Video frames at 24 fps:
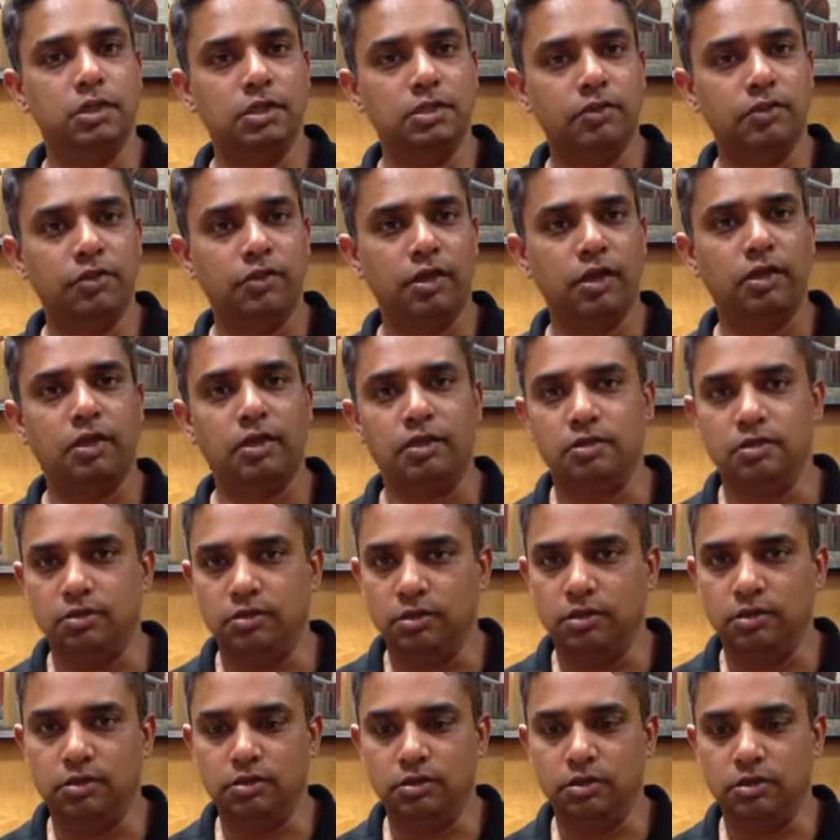thick
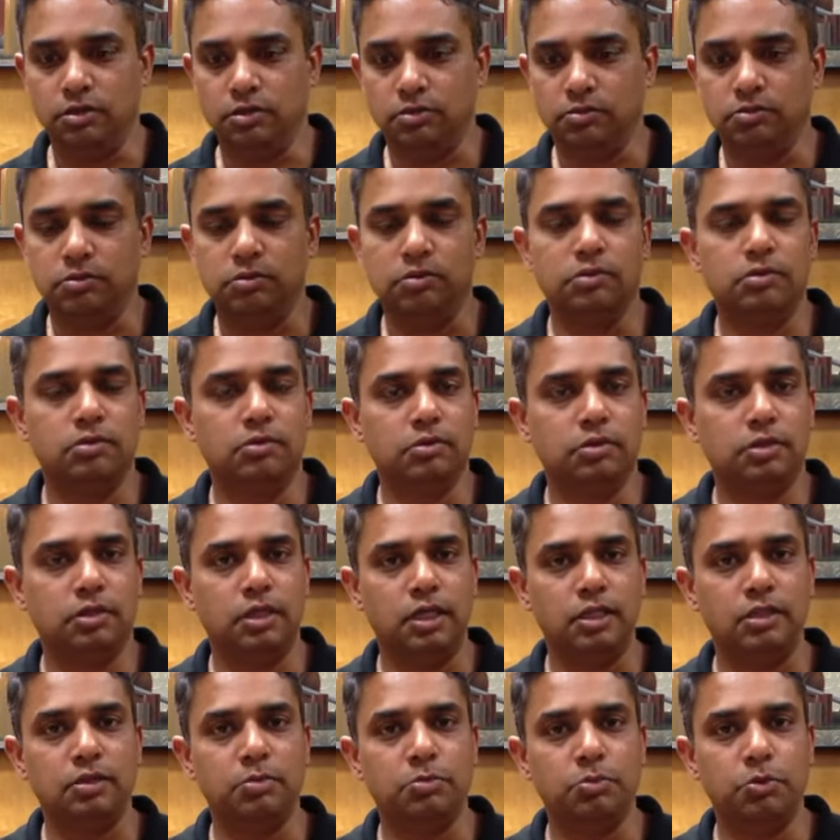and you know,
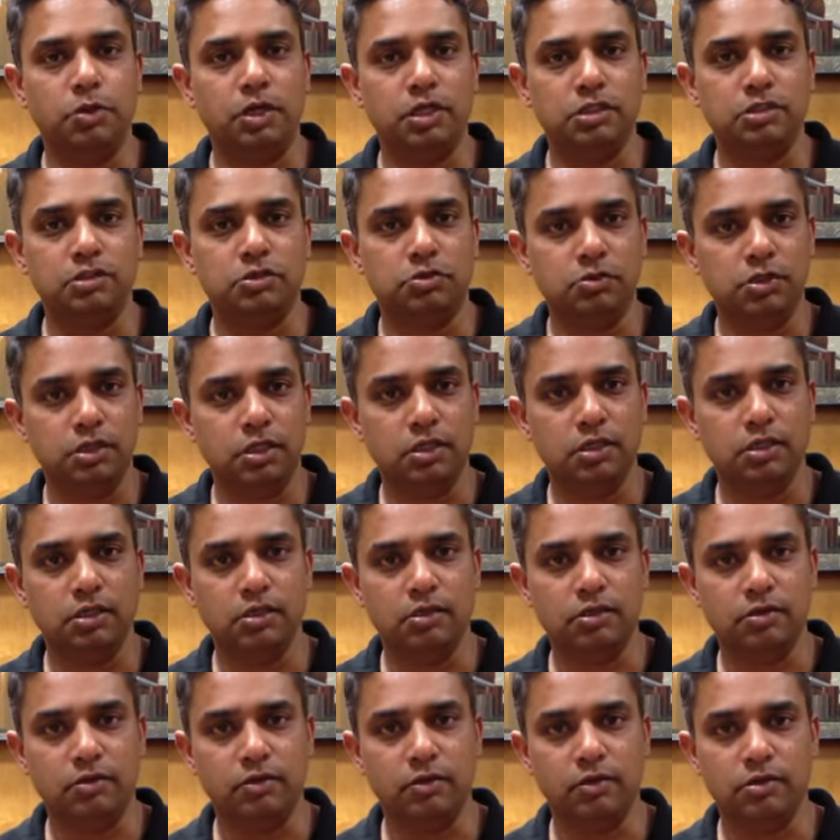get the brush
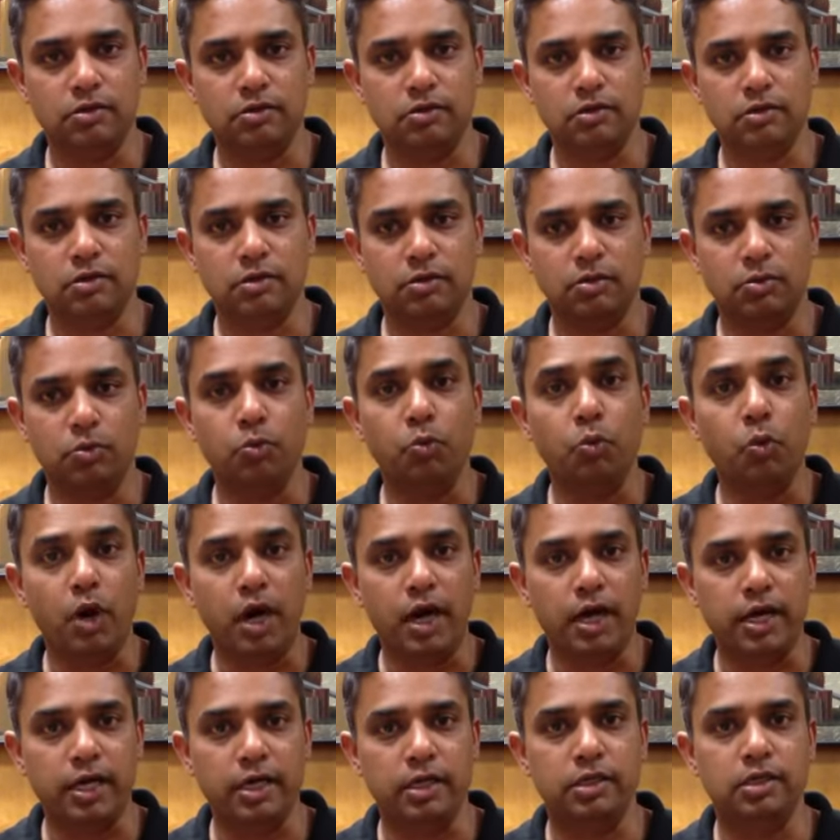really
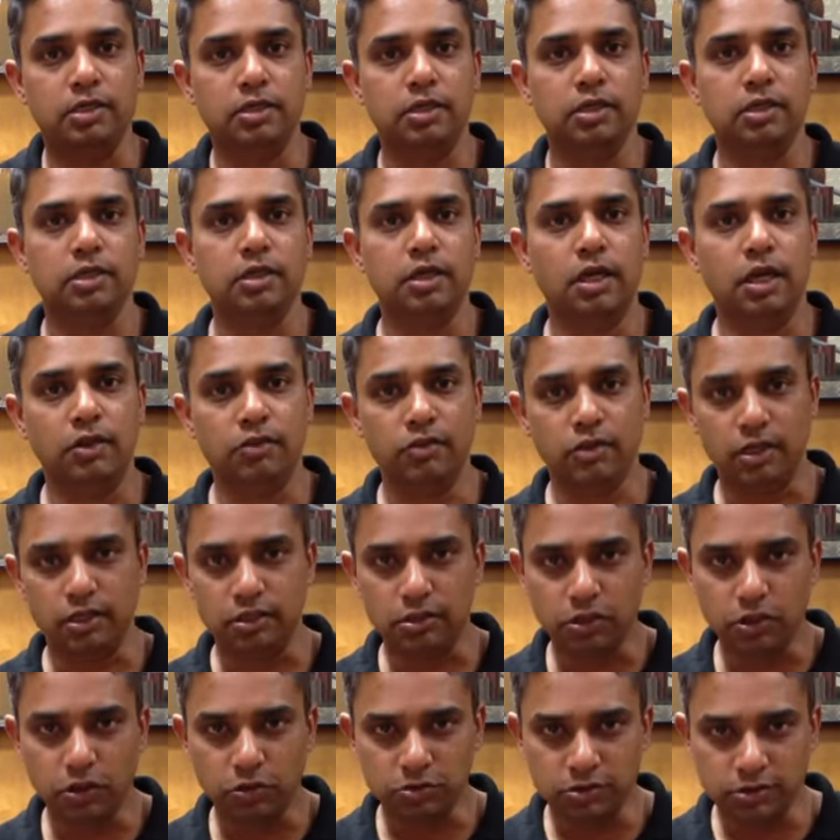wide and
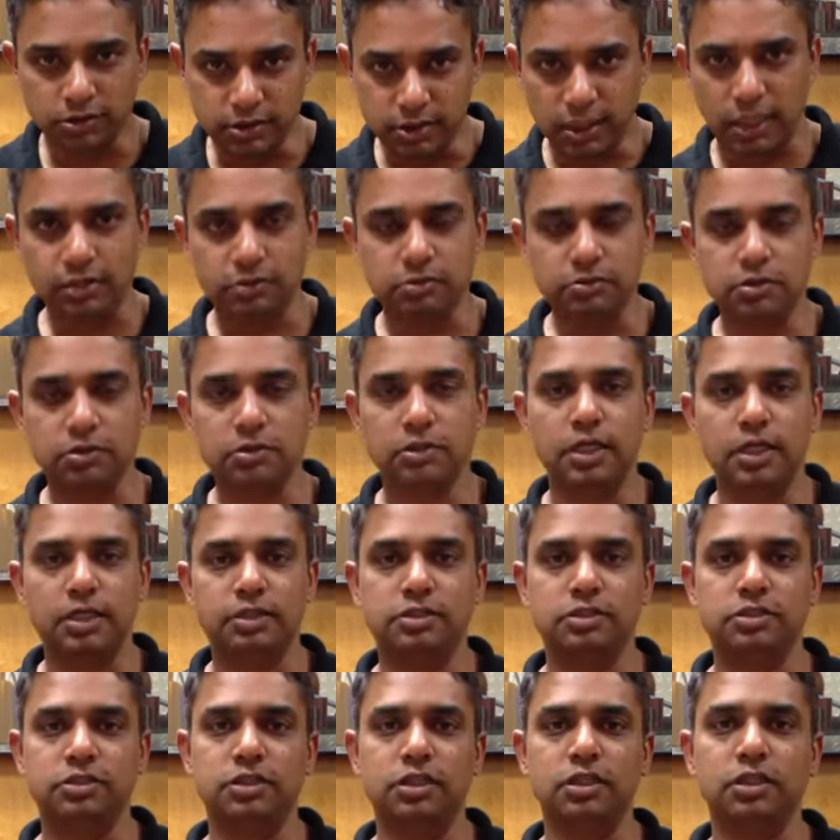then go down to
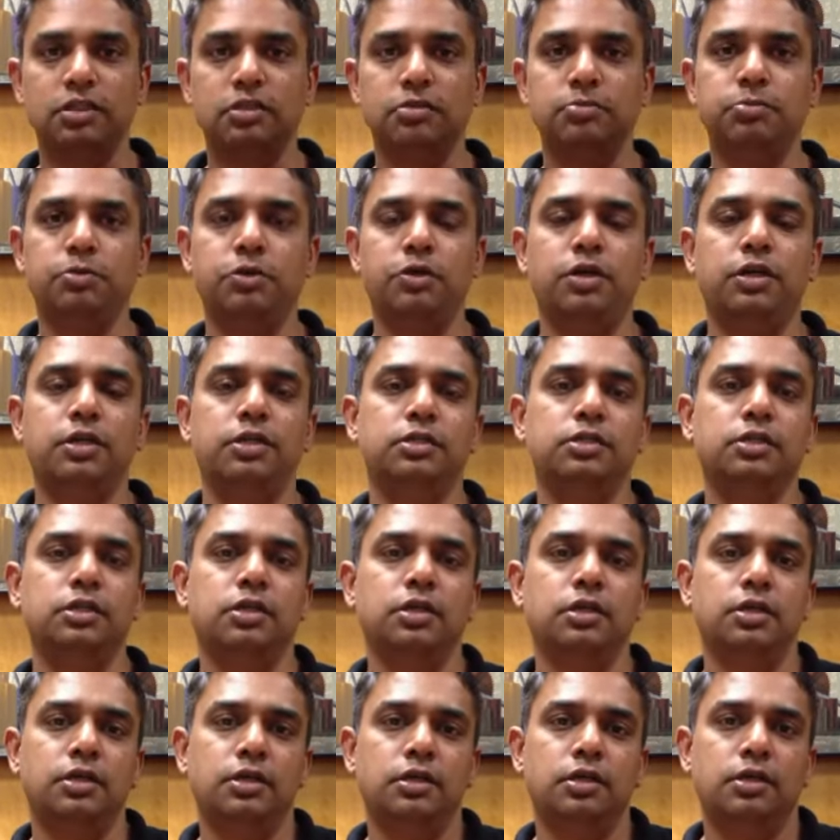that single
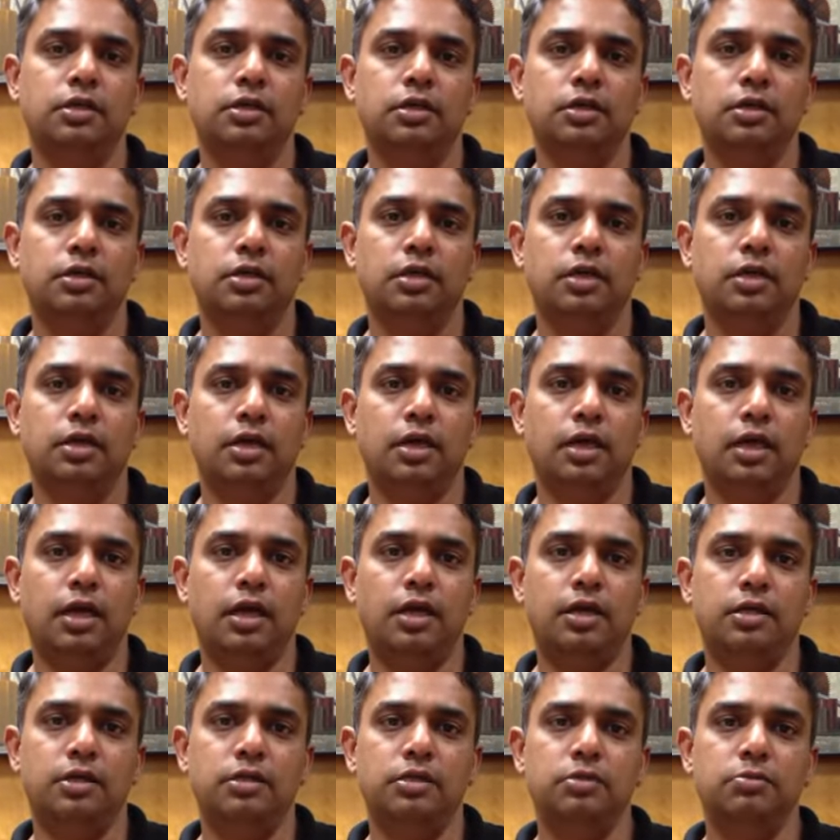point.
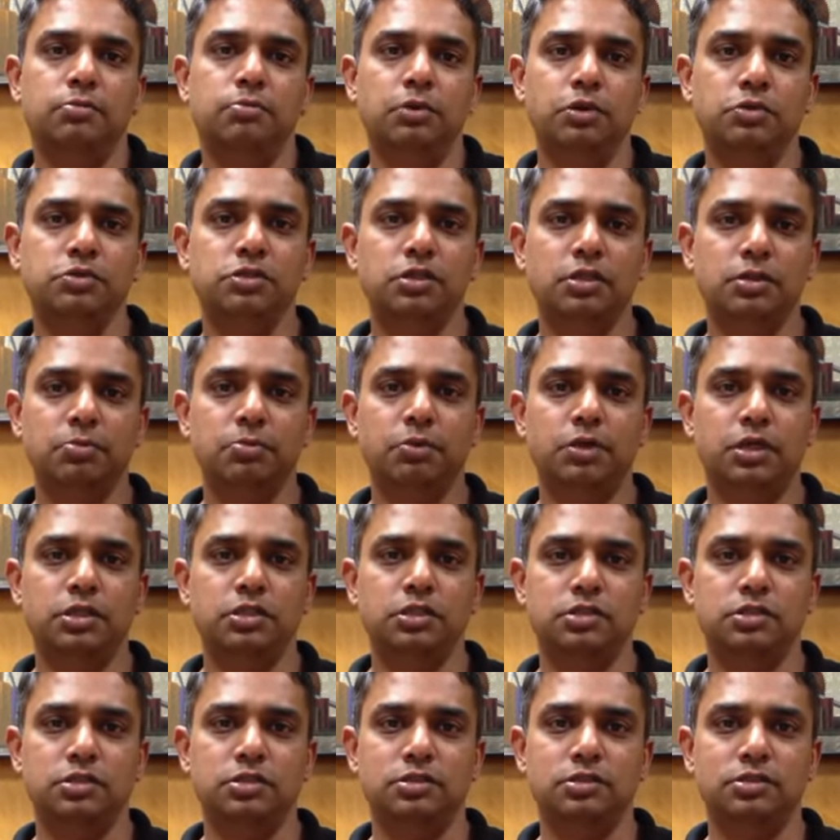And most of the
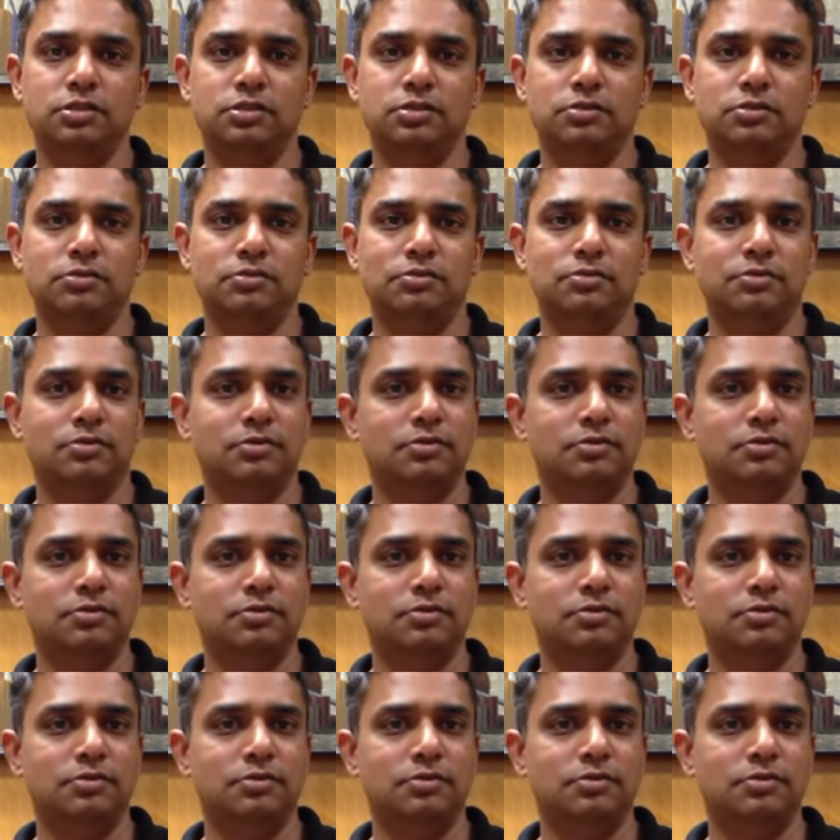brushes,